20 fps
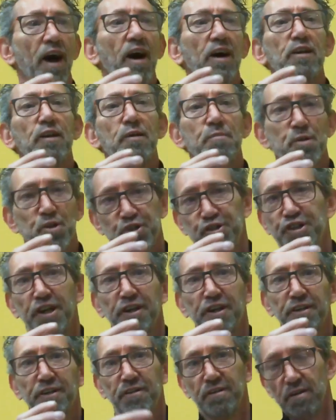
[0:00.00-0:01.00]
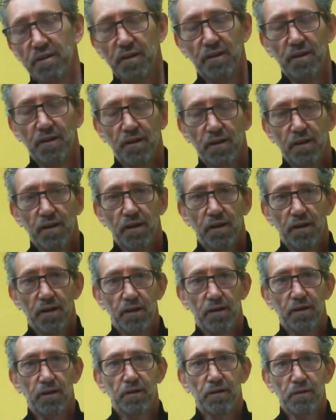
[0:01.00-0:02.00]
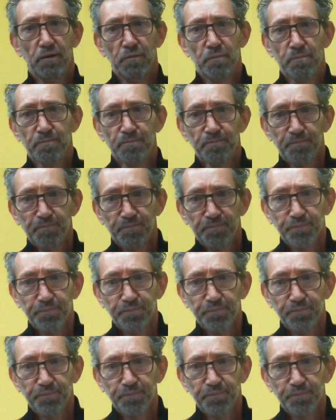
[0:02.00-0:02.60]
ugly machine, um,